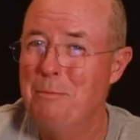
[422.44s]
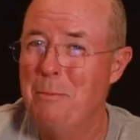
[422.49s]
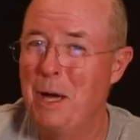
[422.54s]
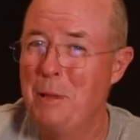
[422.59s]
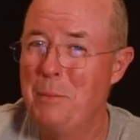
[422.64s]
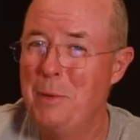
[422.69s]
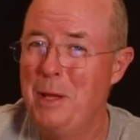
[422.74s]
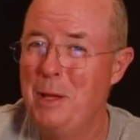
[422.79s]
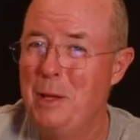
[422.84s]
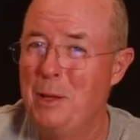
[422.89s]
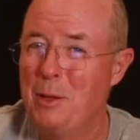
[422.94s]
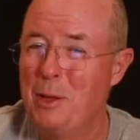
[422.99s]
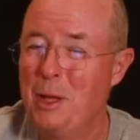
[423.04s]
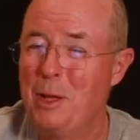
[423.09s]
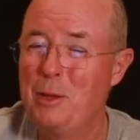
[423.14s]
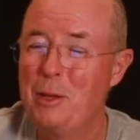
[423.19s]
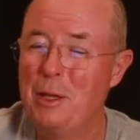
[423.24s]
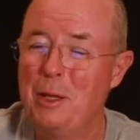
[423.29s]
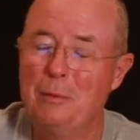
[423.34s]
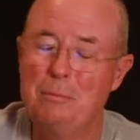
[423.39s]
maybe
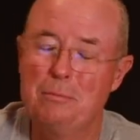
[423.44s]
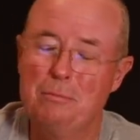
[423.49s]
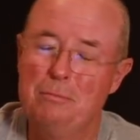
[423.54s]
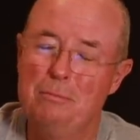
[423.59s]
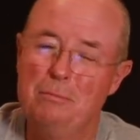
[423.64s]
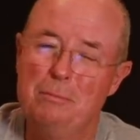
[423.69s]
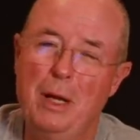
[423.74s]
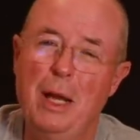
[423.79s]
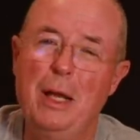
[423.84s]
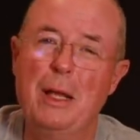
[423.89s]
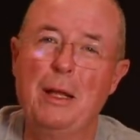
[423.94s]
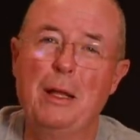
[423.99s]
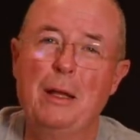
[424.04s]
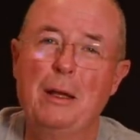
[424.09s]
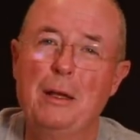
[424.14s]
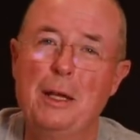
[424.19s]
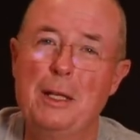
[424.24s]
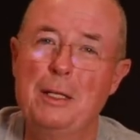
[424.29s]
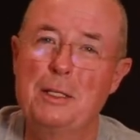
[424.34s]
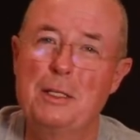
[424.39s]
they think, hey,
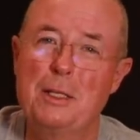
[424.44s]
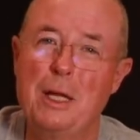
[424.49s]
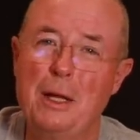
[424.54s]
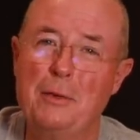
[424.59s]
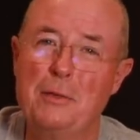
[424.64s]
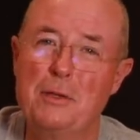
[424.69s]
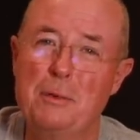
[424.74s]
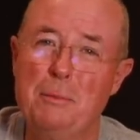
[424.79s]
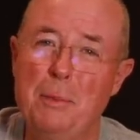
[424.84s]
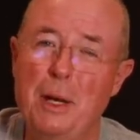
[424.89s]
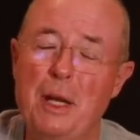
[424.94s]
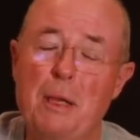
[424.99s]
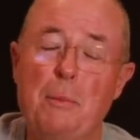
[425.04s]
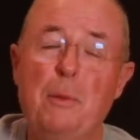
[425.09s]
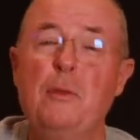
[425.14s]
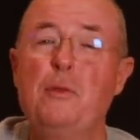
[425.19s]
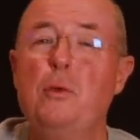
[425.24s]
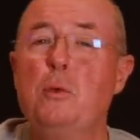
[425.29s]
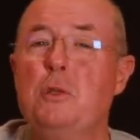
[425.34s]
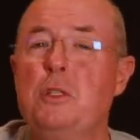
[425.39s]
let's save some money.
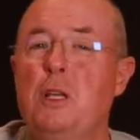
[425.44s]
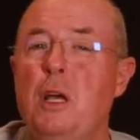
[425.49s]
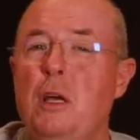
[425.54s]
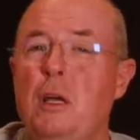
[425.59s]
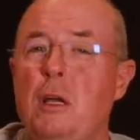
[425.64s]
But of course,